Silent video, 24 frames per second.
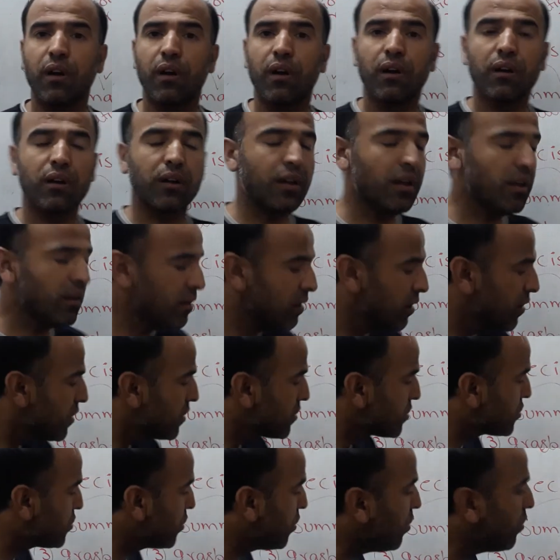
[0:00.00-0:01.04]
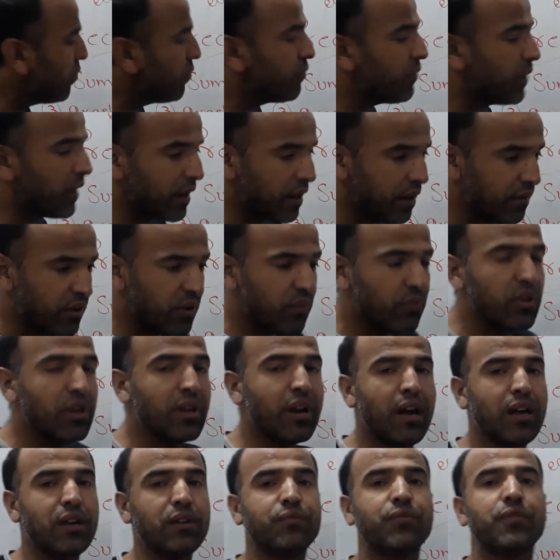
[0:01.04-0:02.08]
Clear? So whenever we
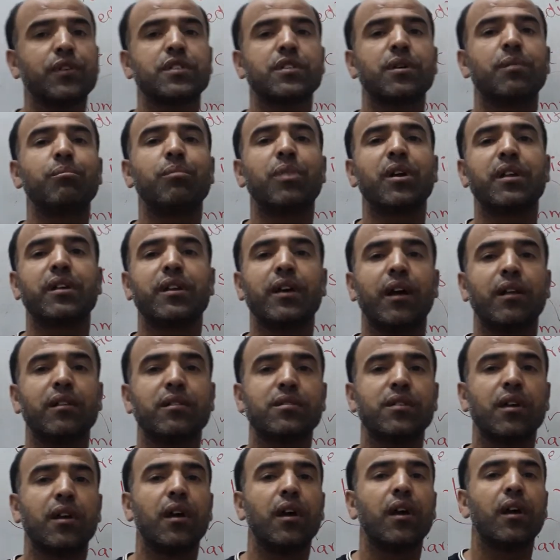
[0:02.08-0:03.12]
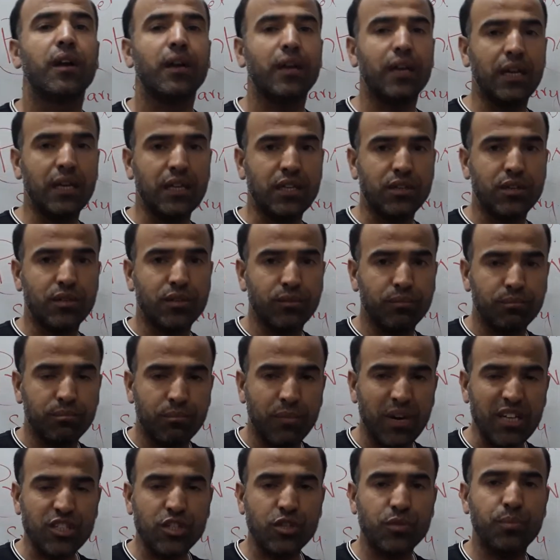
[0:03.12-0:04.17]
write for somebody else, it
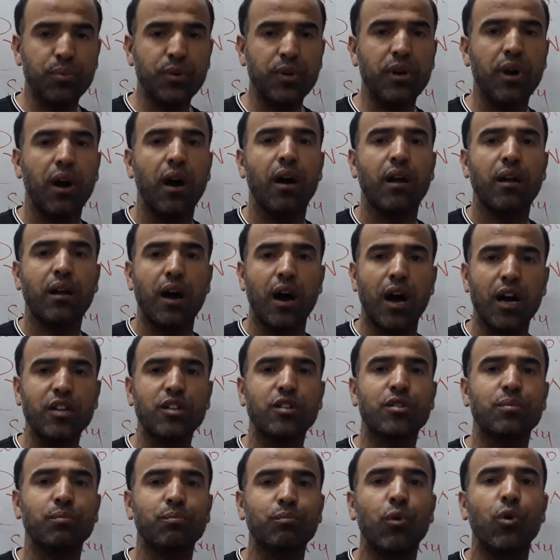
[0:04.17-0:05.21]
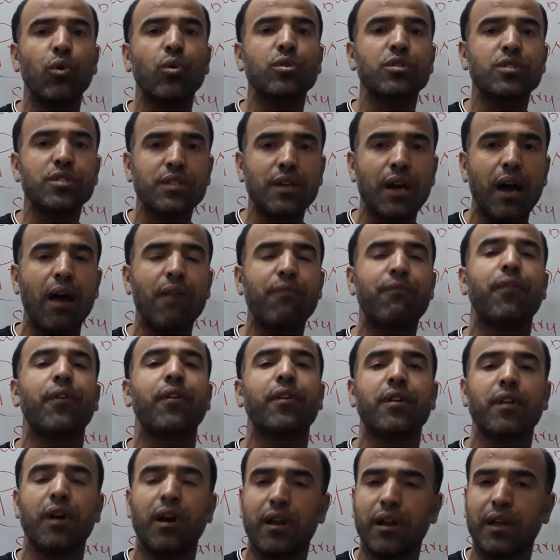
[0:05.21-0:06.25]
must be our utmost
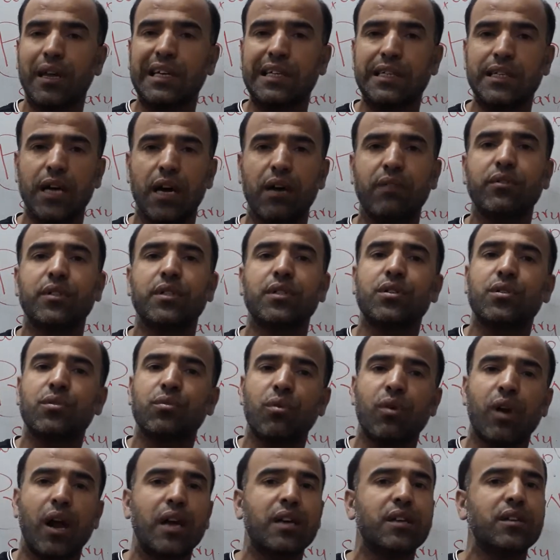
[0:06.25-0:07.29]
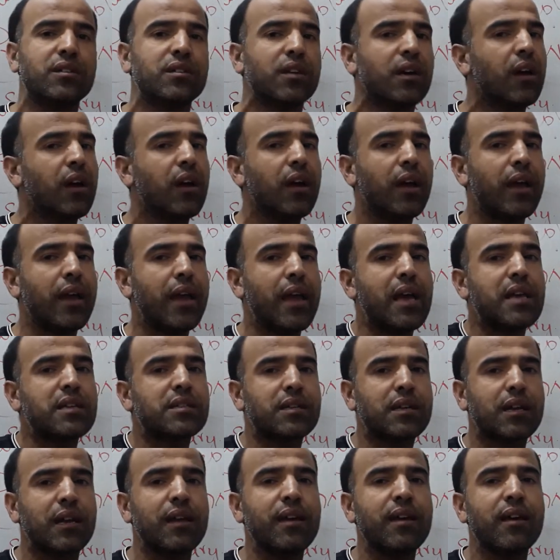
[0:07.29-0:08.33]
effort or endeavor to write as
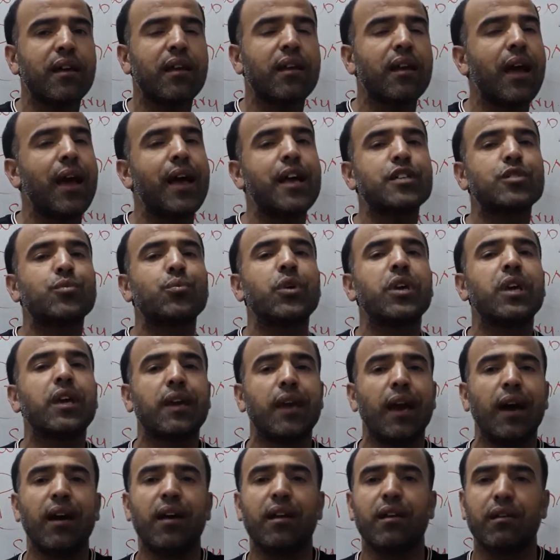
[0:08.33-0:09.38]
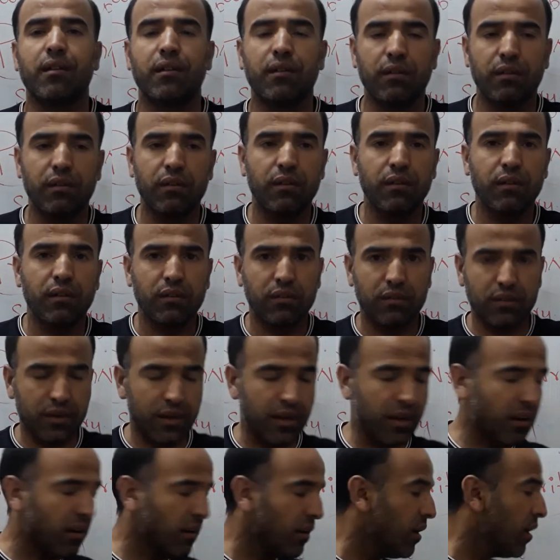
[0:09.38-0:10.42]
clear as we can.
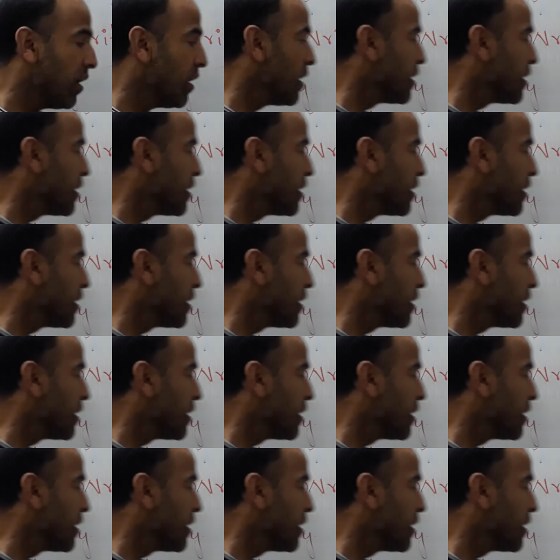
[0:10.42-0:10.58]
Clear?